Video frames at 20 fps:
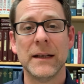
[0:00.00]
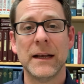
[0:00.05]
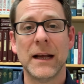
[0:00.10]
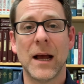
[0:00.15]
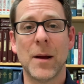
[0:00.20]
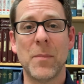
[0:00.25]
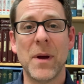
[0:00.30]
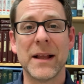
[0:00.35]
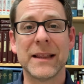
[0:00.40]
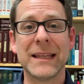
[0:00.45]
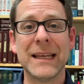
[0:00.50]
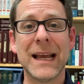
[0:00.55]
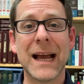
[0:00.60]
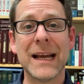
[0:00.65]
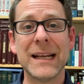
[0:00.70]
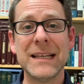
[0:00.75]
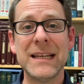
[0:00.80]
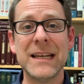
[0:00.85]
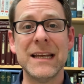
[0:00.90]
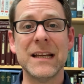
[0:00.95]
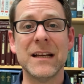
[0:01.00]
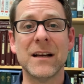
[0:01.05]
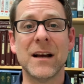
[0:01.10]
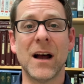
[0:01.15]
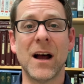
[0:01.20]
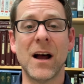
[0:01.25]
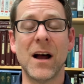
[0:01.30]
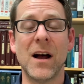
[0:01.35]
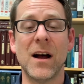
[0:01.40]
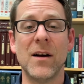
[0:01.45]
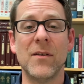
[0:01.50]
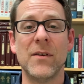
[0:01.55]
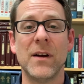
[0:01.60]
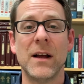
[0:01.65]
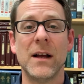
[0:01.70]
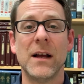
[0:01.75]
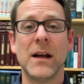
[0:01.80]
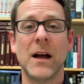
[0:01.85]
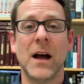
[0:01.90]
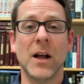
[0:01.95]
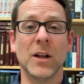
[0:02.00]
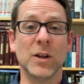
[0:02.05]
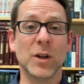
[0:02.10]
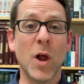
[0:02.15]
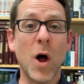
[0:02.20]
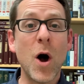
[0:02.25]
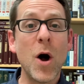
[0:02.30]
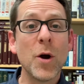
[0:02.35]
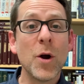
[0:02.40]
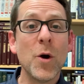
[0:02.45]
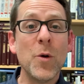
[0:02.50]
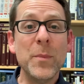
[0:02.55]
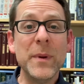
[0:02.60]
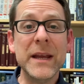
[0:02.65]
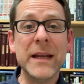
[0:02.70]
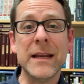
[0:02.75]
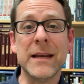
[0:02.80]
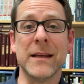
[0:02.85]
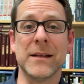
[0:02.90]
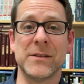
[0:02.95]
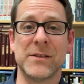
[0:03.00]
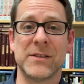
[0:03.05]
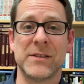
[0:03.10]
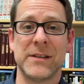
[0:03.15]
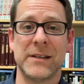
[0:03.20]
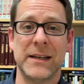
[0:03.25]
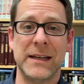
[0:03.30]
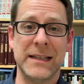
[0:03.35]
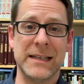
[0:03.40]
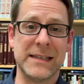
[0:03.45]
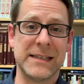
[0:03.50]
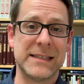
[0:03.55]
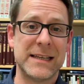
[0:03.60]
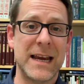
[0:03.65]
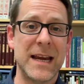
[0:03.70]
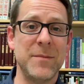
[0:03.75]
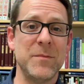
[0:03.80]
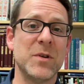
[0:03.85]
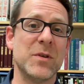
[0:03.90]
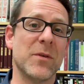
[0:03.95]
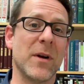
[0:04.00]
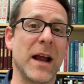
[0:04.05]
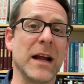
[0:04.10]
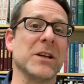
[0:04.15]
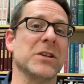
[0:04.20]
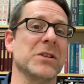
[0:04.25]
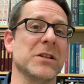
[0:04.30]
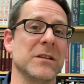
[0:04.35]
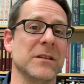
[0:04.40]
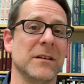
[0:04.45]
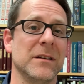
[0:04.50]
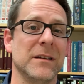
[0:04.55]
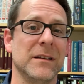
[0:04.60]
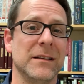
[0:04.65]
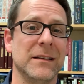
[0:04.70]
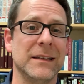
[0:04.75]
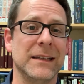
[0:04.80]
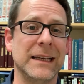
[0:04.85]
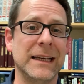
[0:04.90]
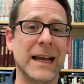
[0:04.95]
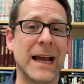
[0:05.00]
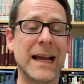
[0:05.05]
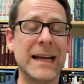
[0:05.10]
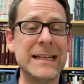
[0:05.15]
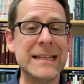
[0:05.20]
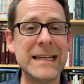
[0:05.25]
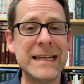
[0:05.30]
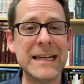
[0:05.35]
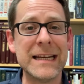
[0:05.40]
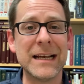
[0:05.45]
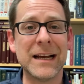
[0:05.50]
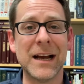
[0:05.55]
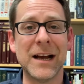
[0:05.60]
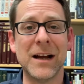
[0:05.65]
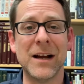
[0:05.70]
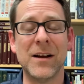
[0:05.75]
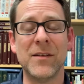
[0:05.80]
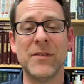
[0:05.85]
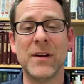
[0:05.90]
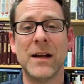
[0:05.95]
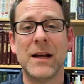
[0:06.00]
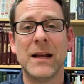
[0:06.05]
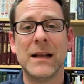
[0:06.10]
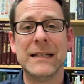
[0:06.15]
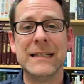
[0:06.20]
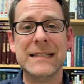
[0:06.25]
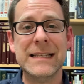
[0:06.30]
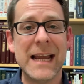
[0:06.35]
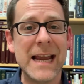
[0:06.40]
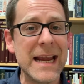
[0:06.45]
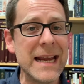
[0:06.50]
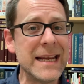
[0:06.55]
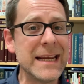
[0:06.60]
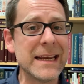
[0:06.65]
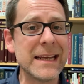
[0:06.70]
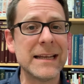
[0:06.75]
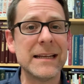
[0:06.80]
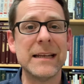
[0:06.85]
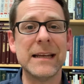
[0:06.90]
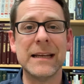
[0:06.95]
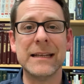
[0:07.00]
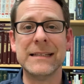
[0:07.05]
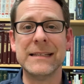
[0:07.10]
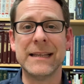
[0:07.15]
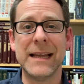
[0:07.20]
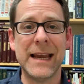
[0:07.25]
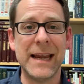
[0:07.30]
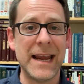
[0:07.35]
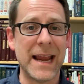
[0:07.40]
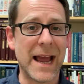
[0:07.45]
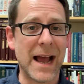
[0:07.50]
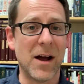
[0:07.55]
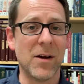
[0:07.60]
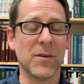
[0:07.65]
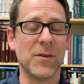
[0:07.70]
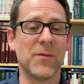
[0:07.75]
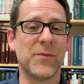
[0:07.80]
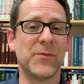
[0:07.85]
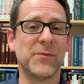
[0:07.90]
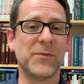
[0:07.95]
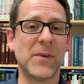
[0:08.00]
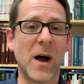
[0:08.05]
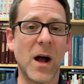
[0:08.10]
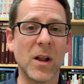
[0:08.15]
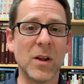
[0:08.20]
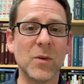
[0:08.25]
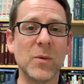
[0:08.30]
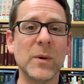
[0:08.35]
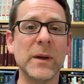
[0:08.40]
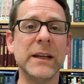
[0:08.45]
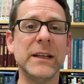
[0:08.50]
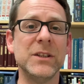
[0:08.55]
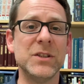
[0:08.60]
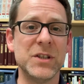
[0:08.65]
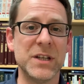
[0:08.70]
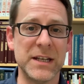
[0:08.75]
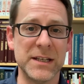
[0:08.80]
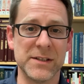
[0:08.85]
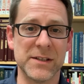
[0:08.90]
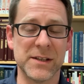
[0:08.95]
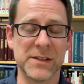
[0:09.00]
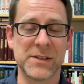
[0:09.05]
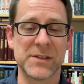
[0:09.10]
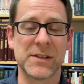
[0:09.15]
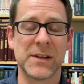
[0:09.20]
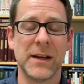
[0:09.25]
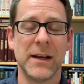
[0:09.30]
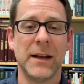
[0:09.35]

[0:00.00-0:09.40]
about the idea of a long obedience in the same direction. The idea of day in and day out following Jesus.